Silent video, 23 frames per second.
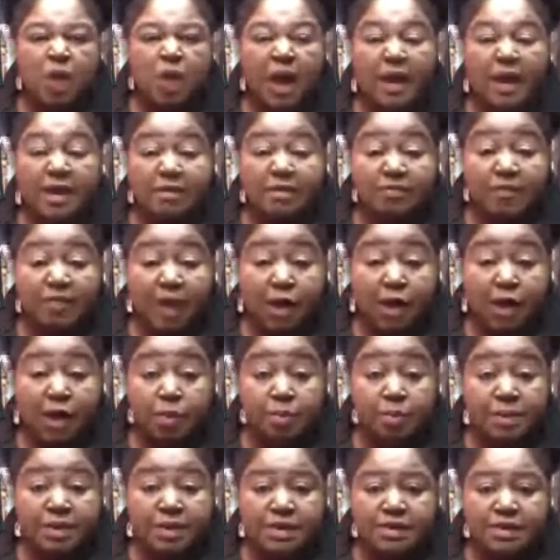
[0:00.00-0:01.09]
dry
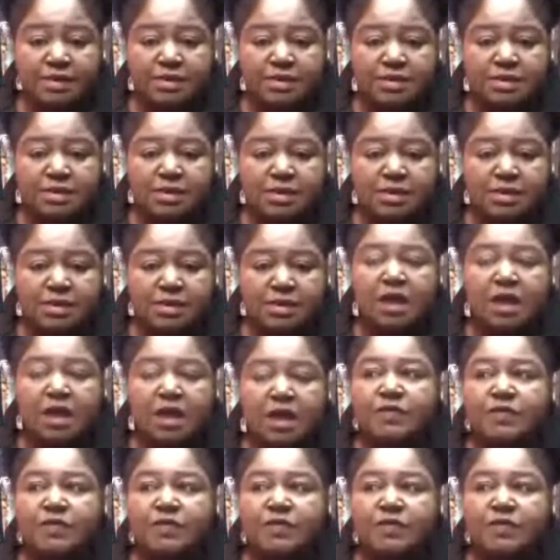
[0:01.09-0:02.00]
environments.